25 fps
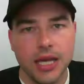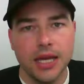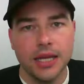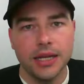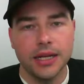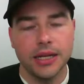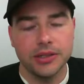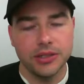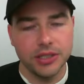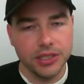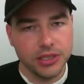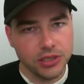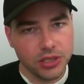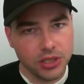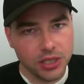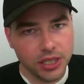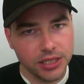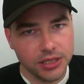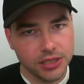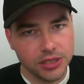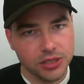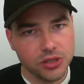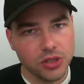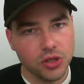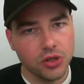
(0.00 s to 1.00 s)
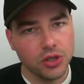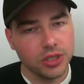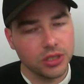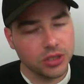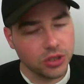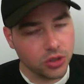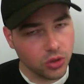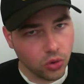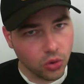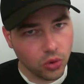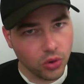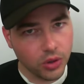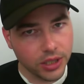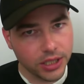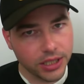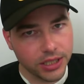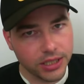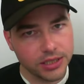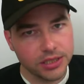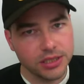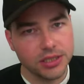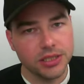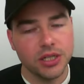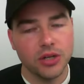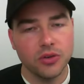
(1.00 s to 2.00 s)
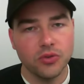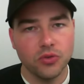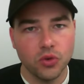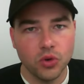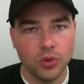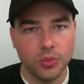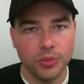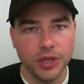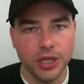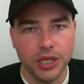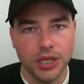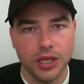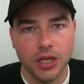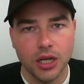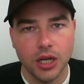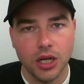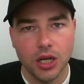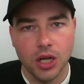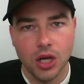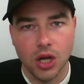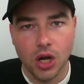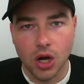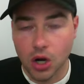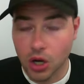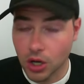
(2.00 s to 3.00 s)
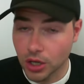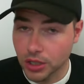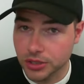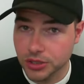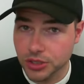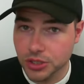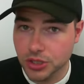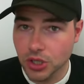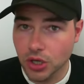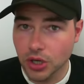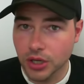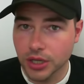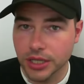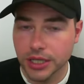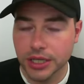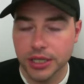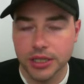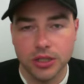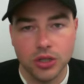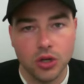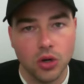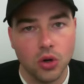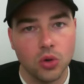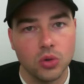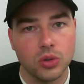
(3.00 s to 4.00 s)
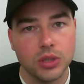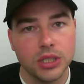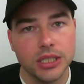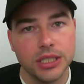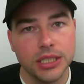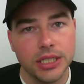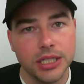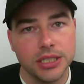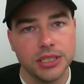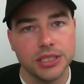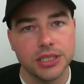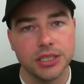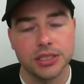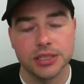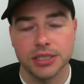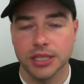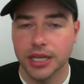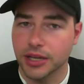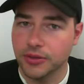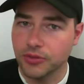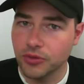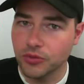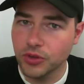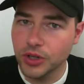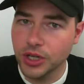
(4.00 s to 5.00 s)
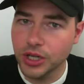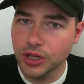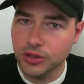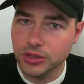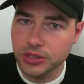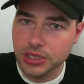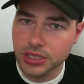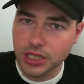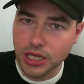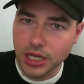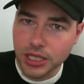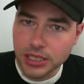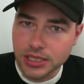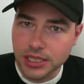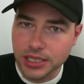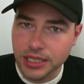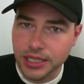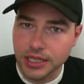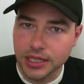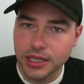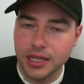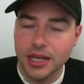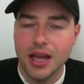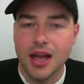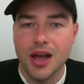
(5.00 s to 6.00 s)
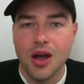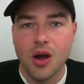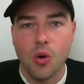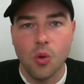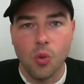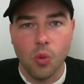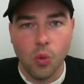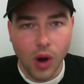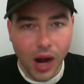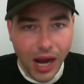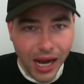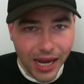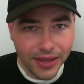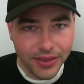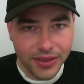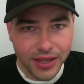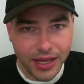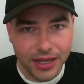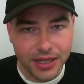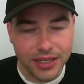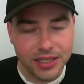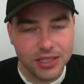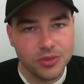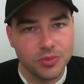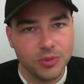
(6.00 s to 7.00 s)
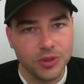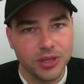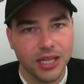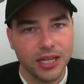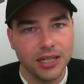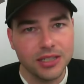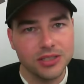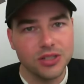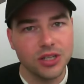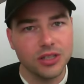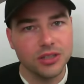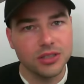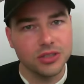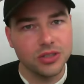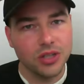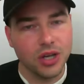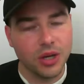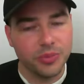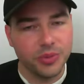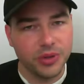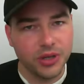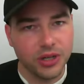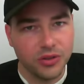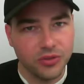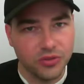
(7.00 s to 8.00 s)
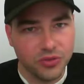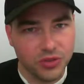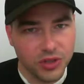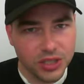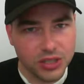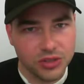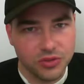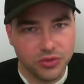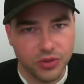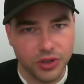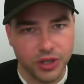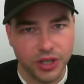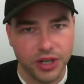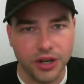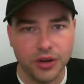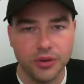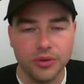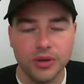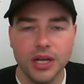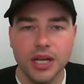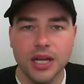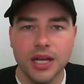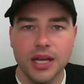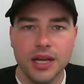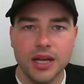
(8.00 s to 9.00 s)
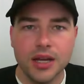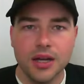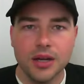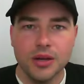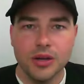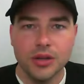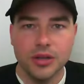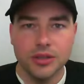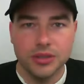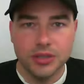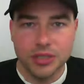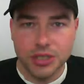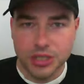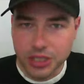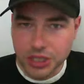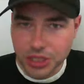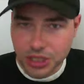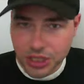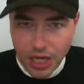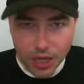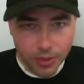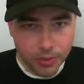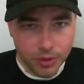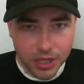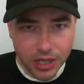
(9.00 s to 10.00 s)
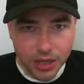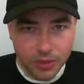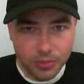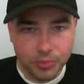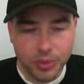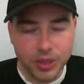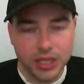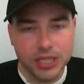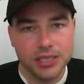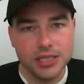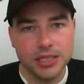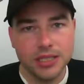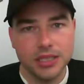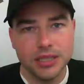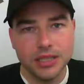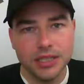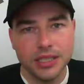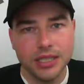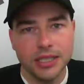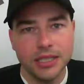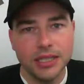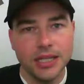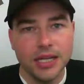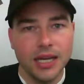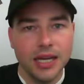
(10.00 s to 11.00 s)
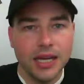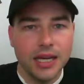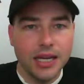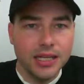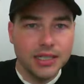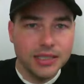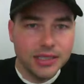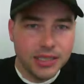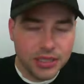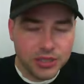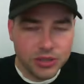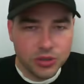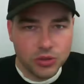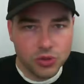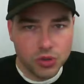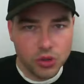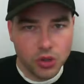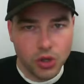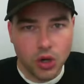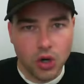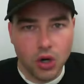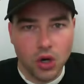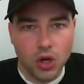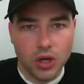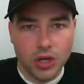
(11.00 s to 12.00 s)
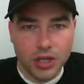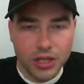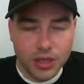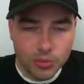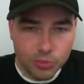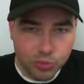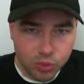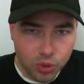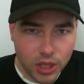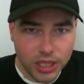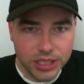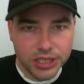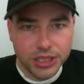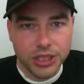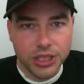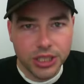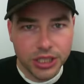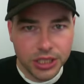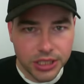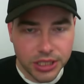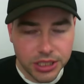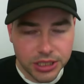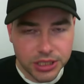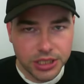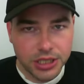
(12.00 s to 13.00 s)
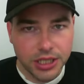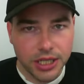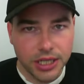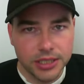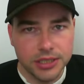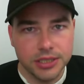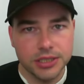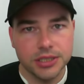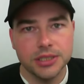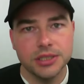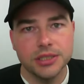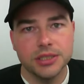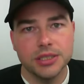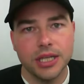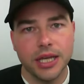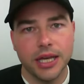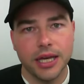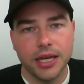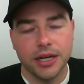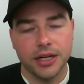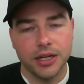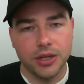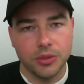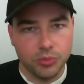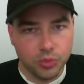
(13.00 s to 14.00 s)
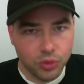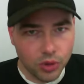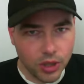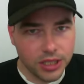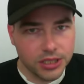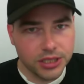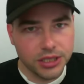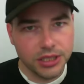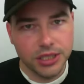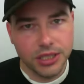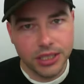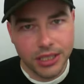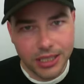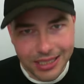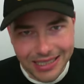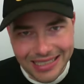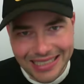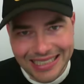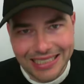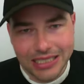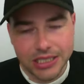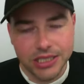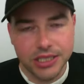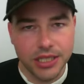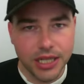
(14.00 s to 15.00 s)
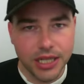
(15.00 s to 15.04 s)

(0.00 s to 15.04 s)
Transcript: Now, diesel engines are notorious for being hard starting in cold conditions. I have a video discussing why that is, but that is not the topic of this video. To sum it up, basically, diesels are compression ignition engines, and a compression ignition